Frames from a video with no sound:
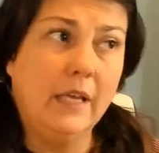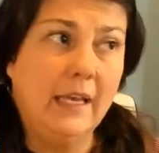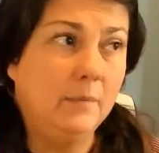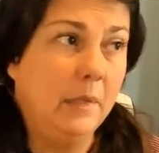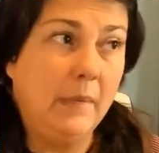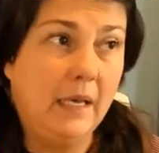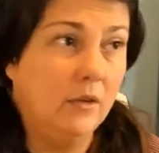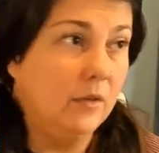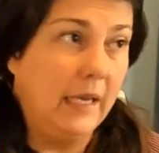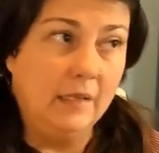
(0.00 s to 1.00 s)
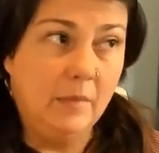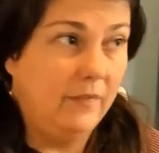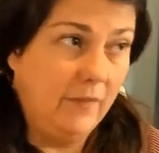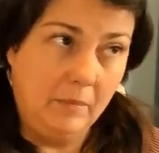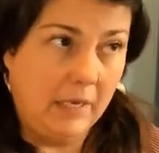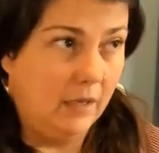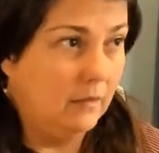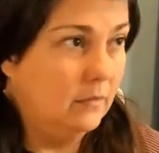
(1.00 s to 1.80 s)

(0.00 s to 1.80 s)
Can be male, can be female.